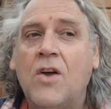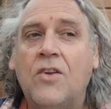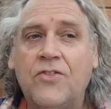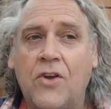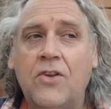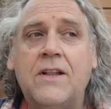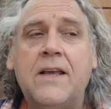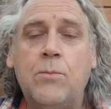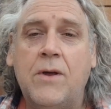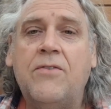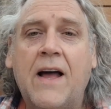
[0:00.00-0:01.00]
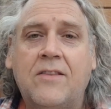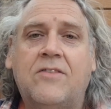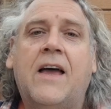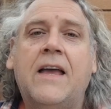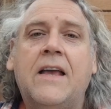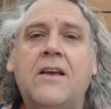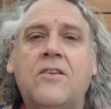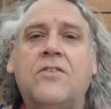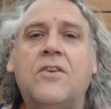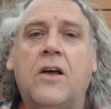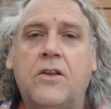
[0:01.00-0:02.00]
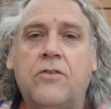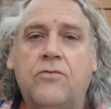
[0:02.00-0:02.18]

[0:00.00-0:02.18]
Certainly we've had days and a,